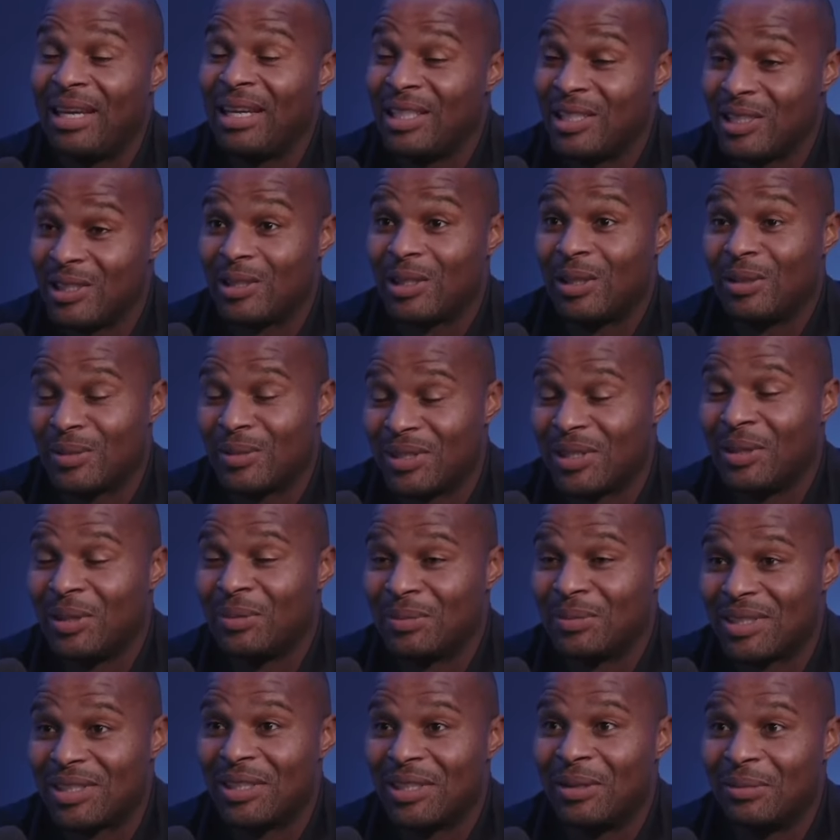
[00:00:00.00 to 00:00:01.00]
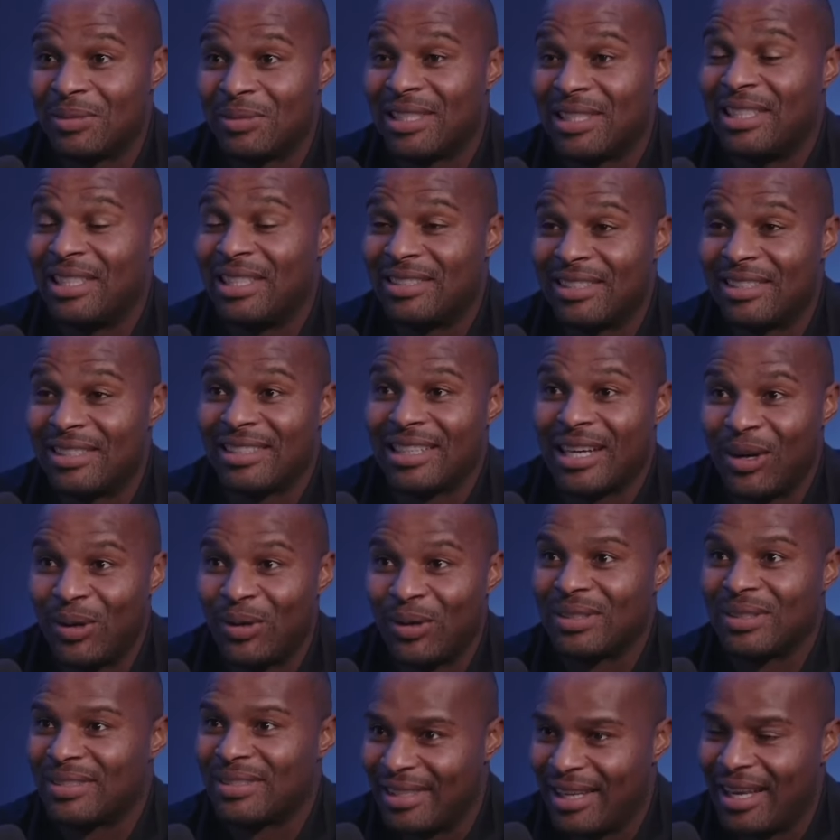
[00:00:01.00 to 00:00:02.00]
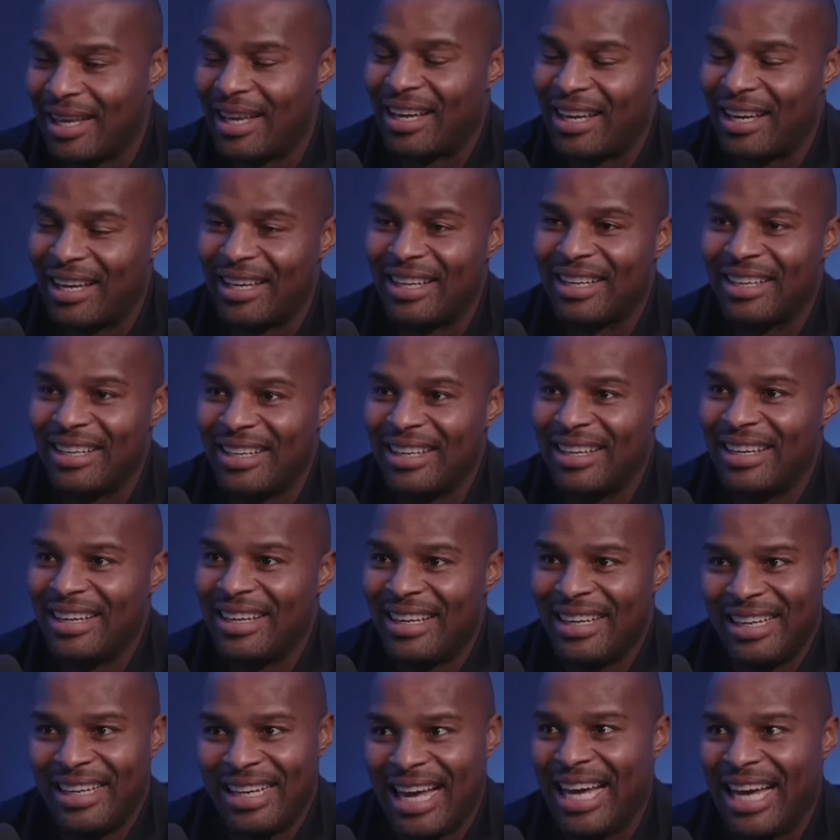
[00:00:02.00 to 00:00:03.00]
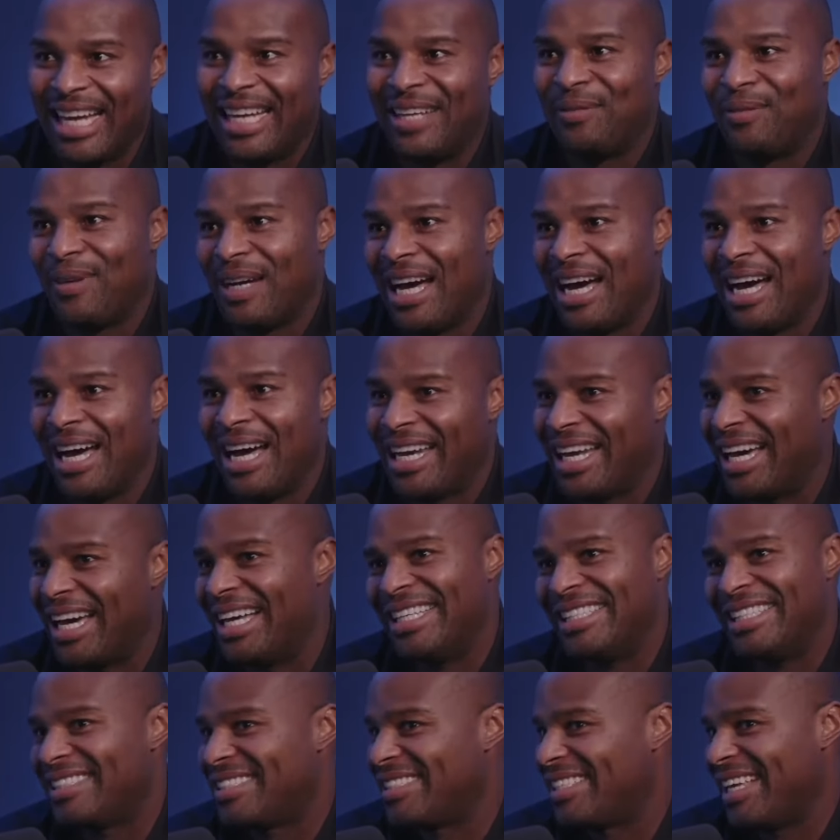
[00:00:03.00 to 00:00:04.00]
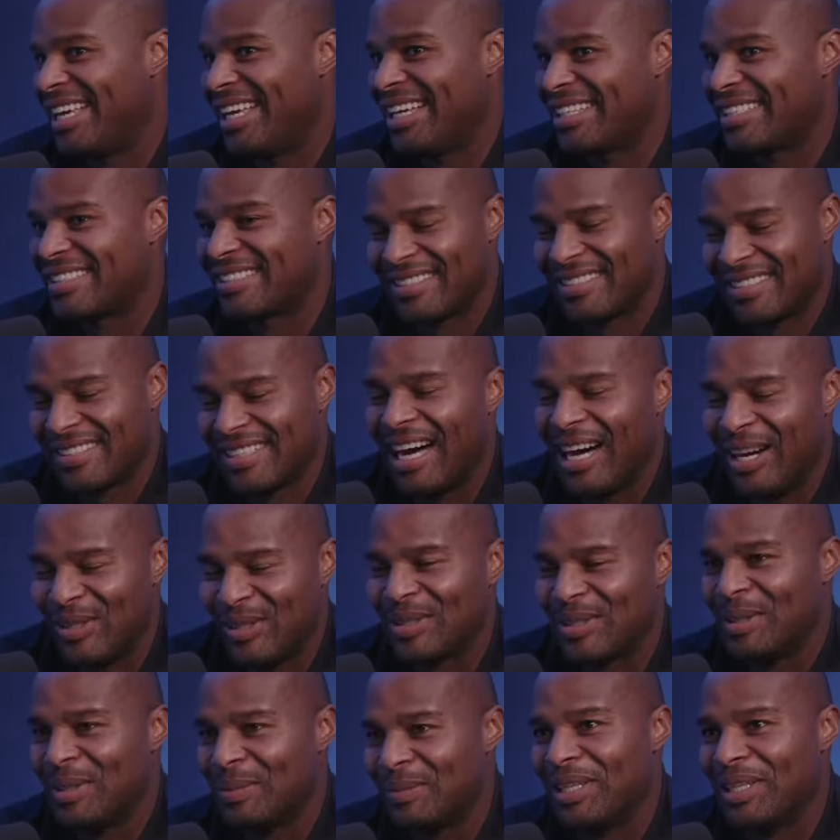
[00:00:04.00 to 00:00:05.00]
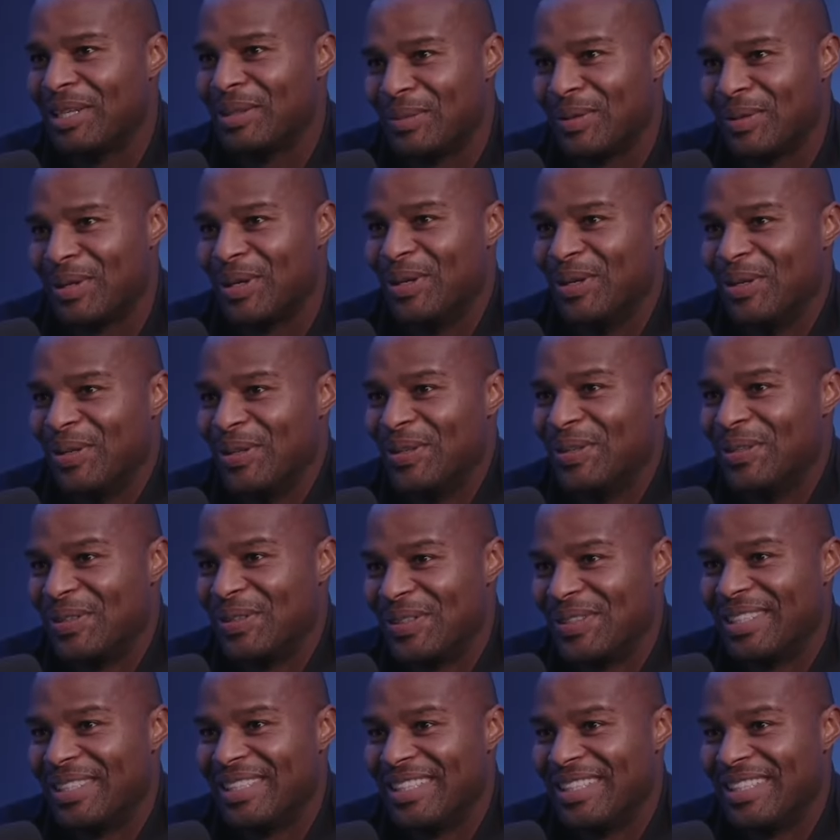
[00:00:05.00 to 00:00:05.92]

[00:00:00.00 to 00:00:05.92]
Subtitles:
Some seasons I was 95, 96. I was up there, bro.